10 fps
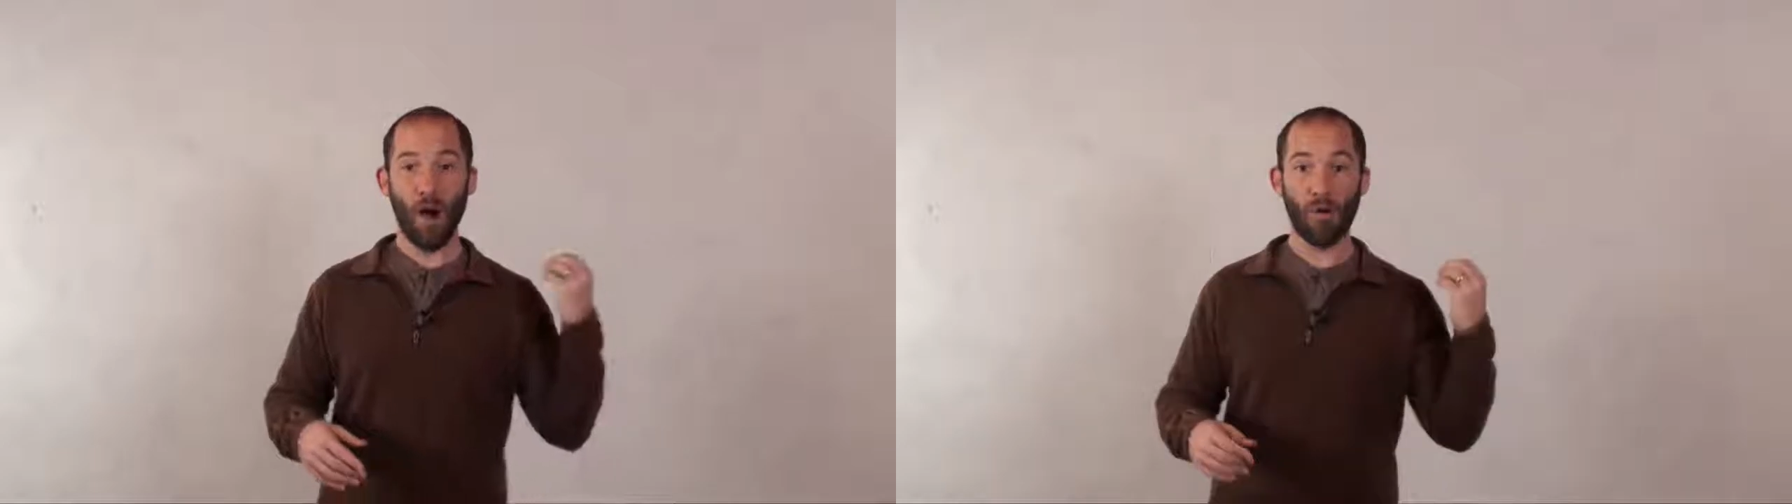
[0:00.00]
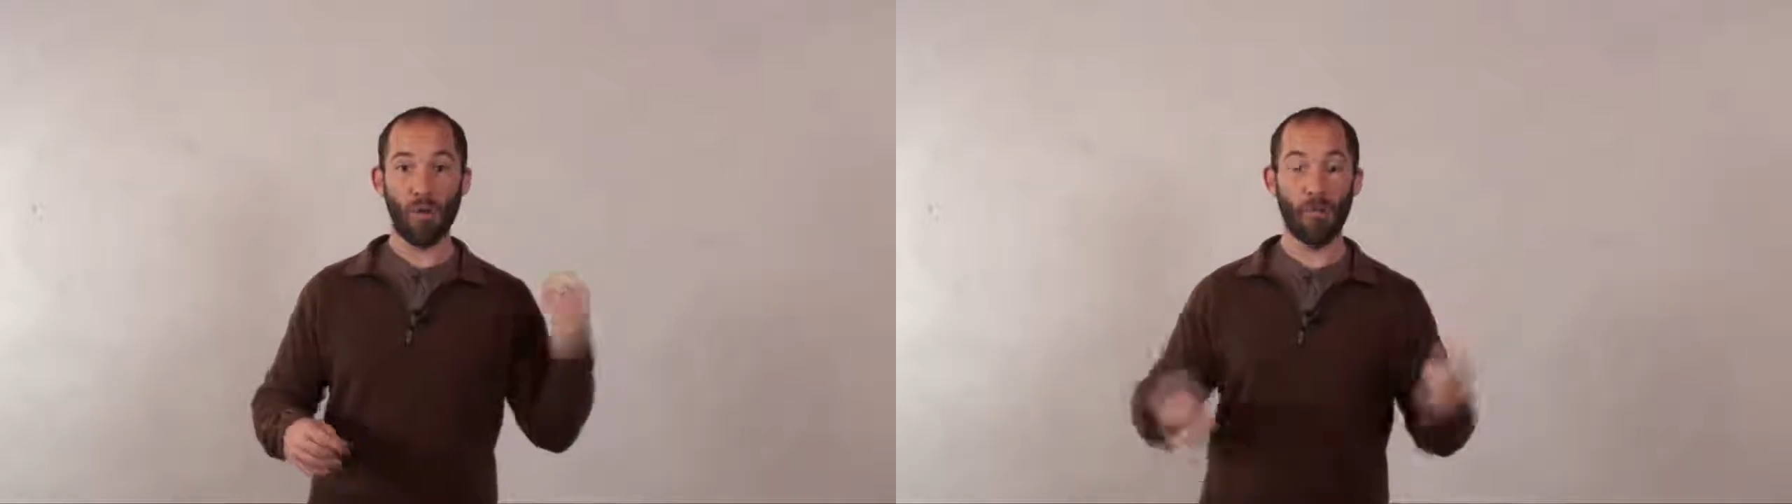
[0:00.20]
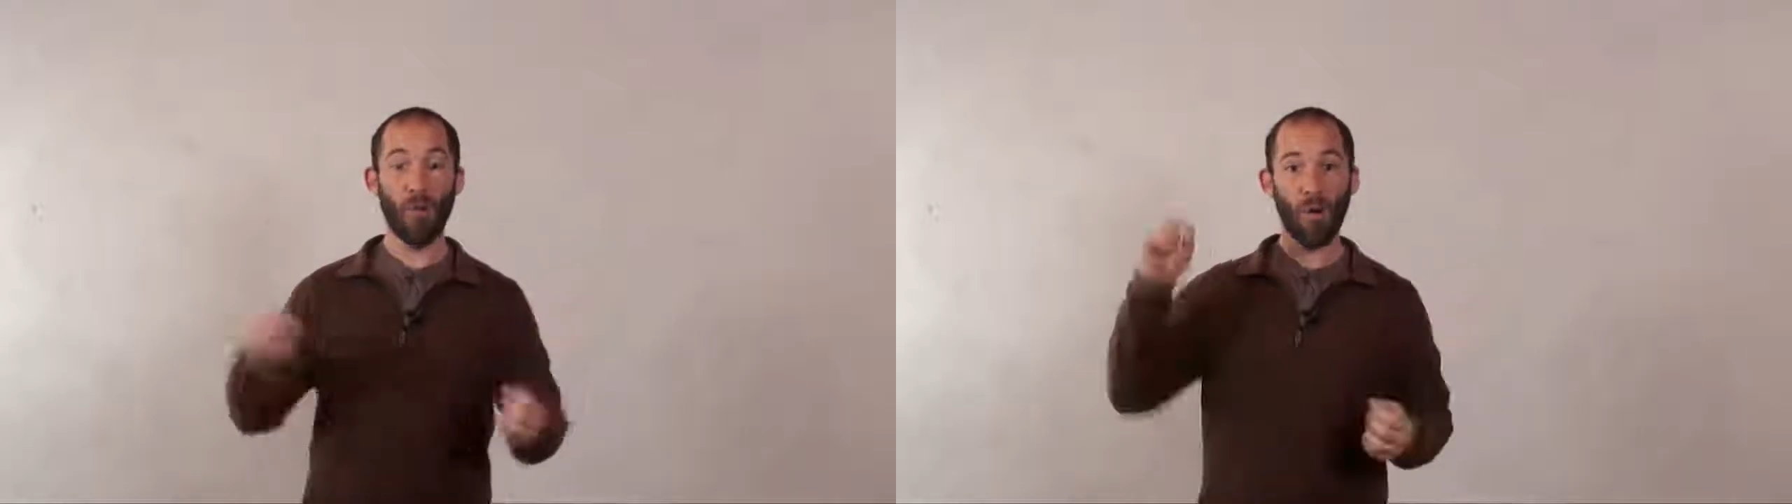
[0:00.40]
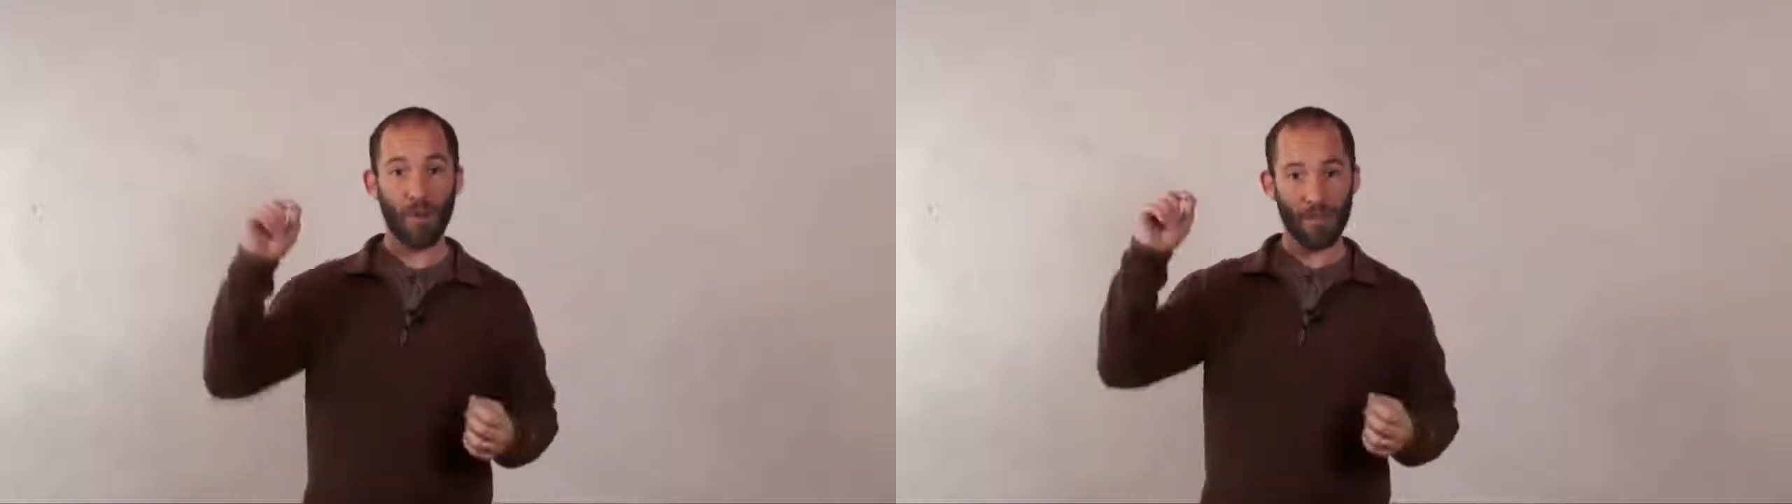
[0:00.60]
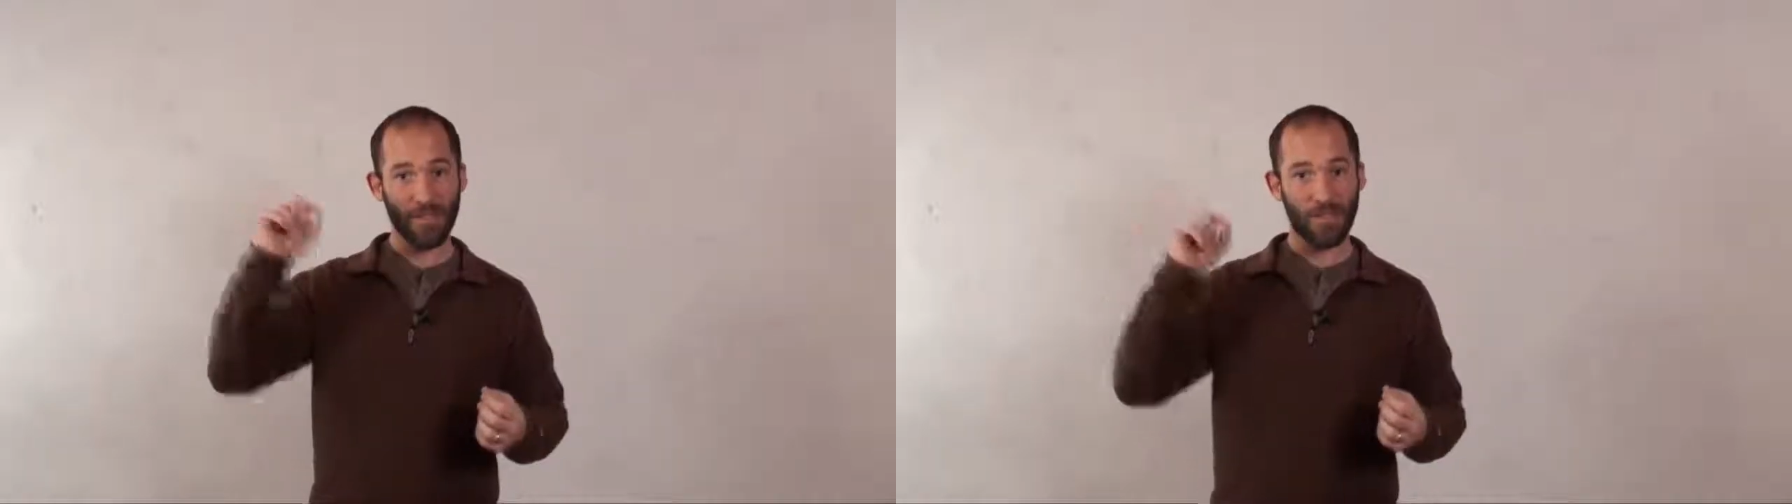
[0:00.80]
are the
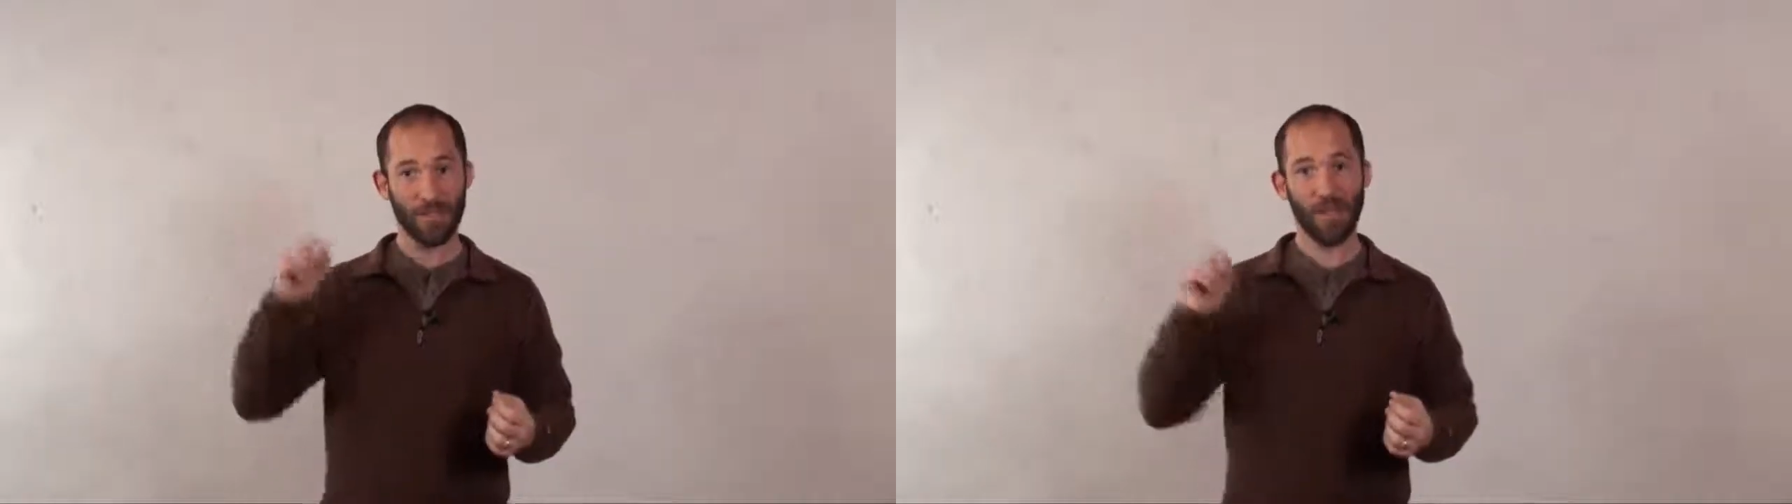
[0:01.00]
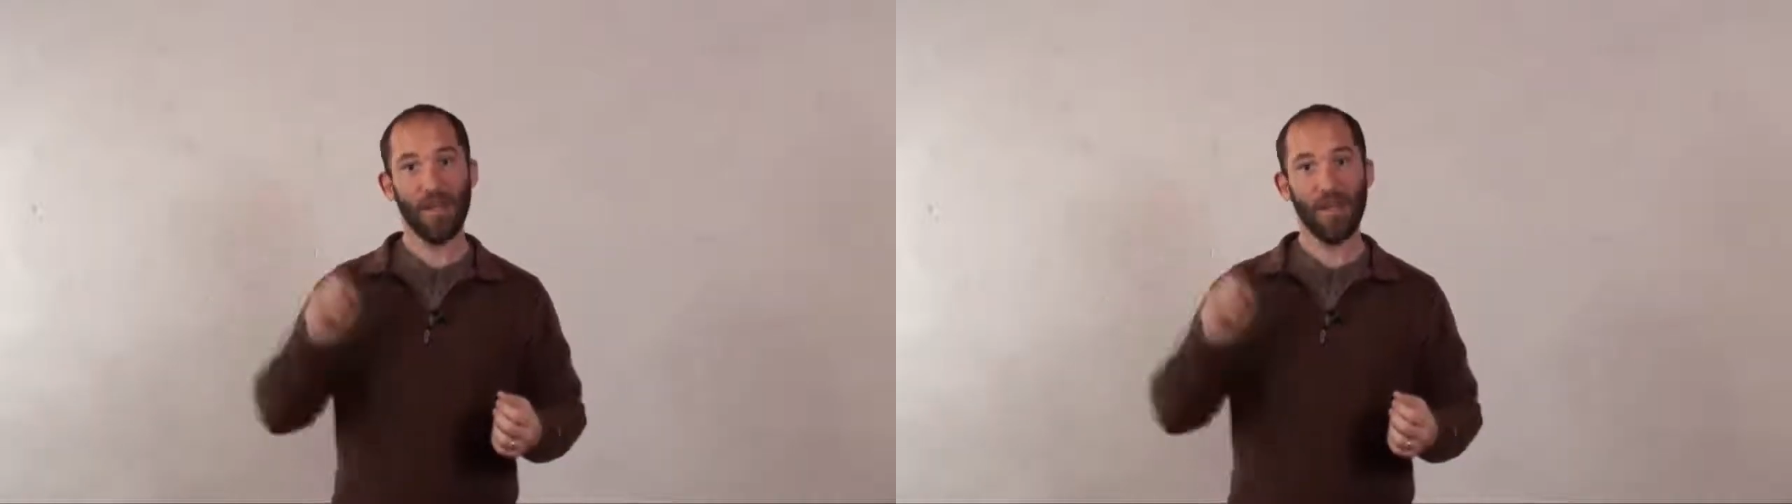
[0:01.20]
points